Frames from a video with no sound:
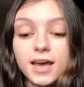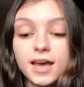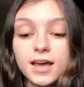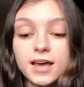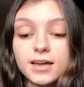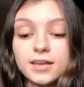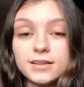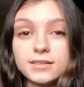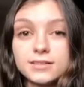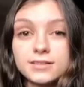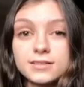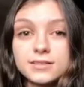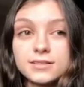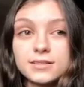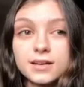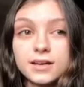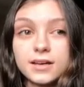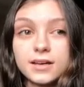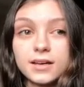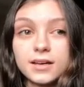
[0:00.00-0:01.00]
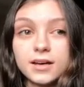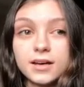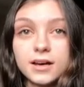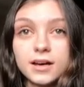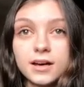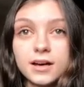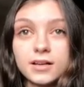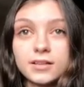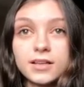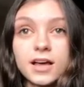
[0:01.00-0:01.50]
and
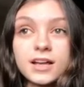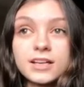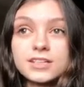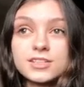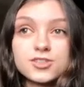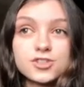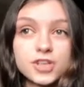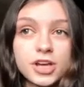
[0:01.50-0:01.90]
a lot has